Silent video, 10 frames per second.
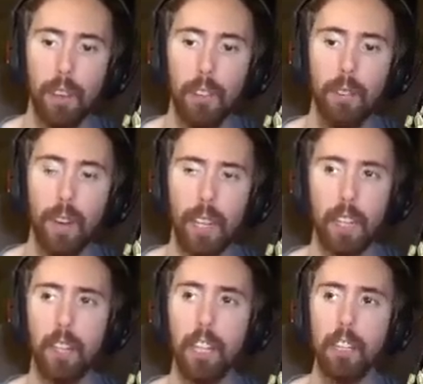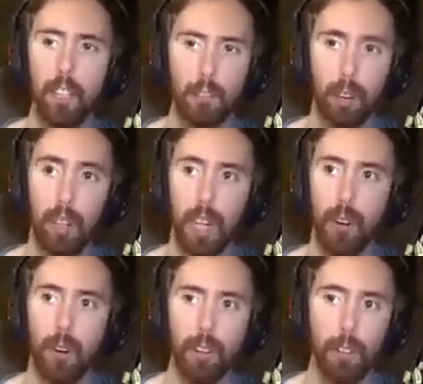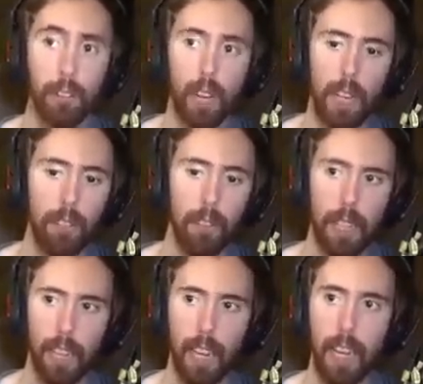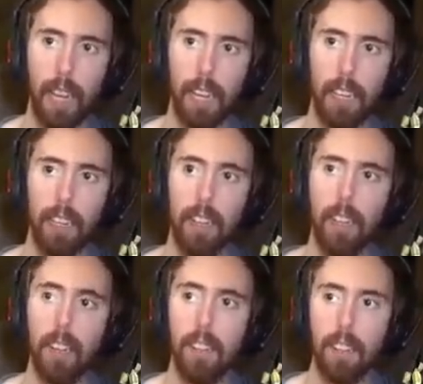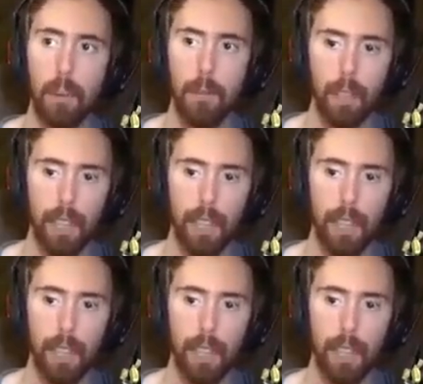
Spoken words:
of them like unleashing Sargeras as kind of like a same as like